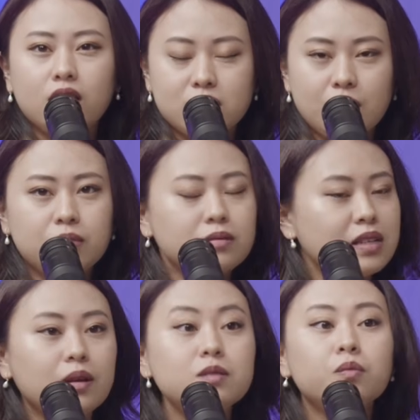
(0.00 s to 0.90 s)

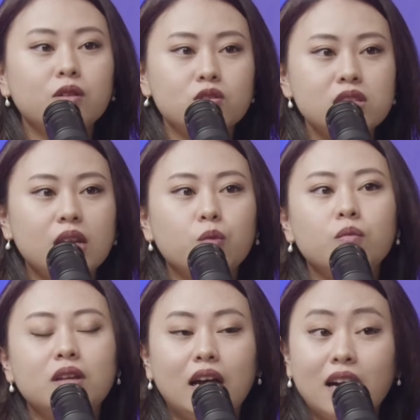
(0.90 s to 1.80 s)
sometimes people also say that
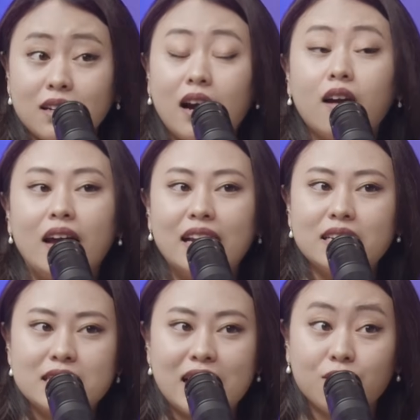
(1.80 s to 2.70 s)
women are at a
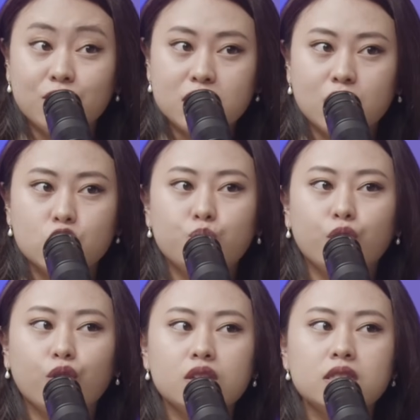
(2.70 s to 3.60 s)
disadvantage
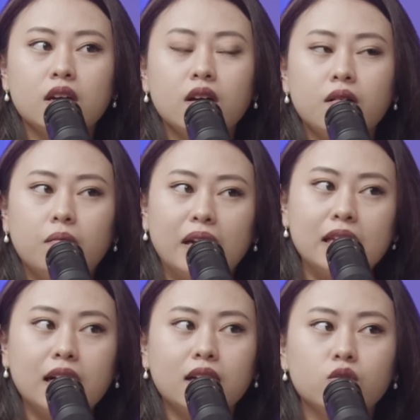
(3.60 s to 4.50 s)
because
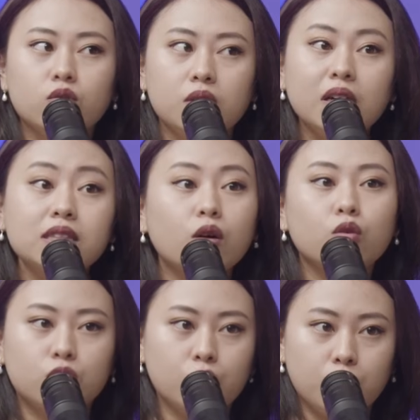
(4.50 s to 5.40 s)
maiki khando iman
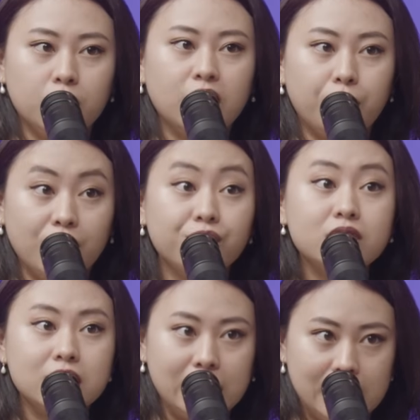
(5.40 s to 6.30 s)
takut kuruwa na pare
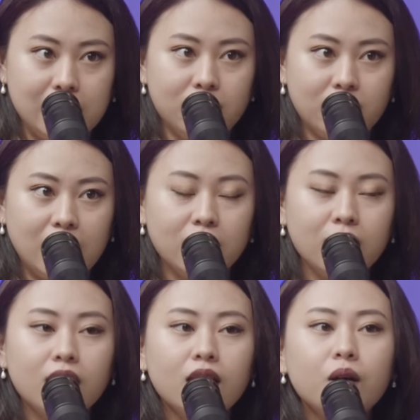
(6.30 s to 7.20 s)
physically, right?
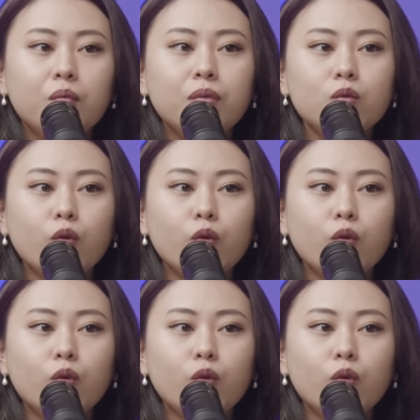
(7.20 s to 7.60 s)
But